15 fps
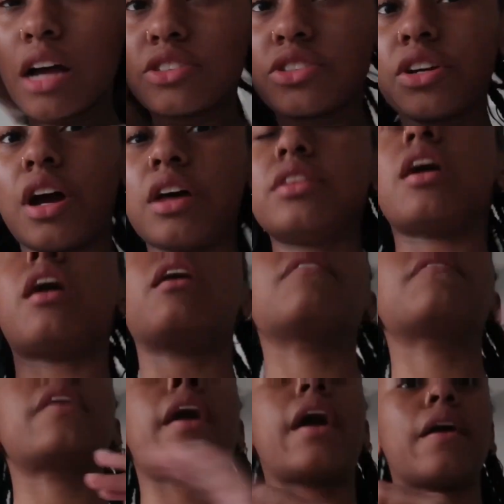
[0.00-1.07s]
I'll show y'all the
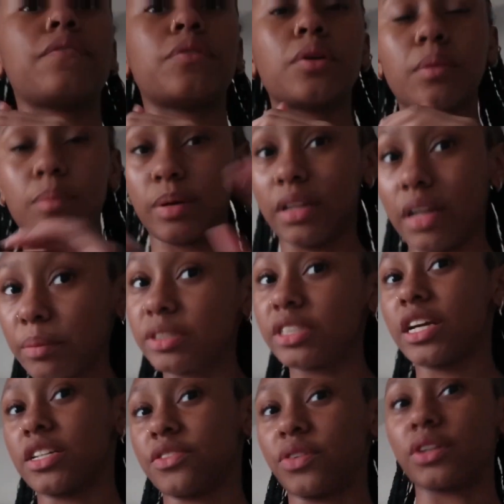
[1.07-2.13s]
outfit after, but let me change